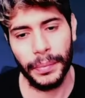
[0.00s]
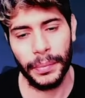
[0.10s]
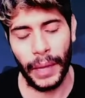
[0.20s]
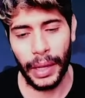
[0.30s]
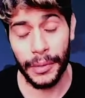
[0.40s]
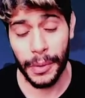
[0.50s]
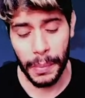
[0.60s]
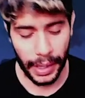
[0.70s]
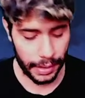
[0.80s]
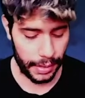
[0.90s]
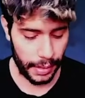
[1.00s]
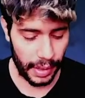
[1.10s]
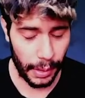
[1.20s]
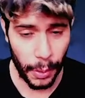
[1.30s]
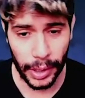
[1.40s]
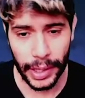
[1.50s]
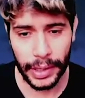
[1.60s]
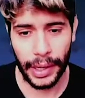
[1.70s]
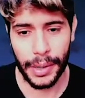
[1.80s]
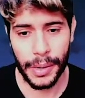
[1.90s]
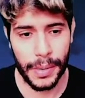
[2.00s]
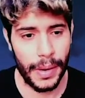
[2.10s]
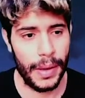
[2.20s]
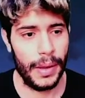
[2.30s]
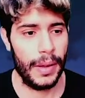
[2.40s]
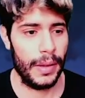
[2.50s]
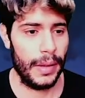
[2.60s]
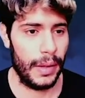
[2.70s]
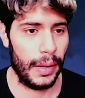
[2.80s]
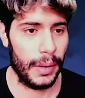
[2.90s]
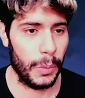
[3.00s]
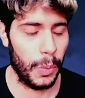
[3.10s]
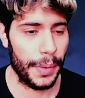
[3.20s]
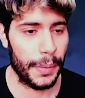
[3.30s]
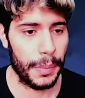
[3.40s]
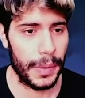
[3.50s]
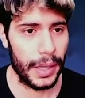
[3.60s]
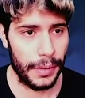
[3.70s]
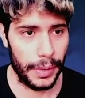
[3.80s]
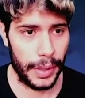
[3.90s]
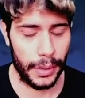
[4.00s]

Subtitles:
if we manage to get a one-hit KO, then we would be in a very good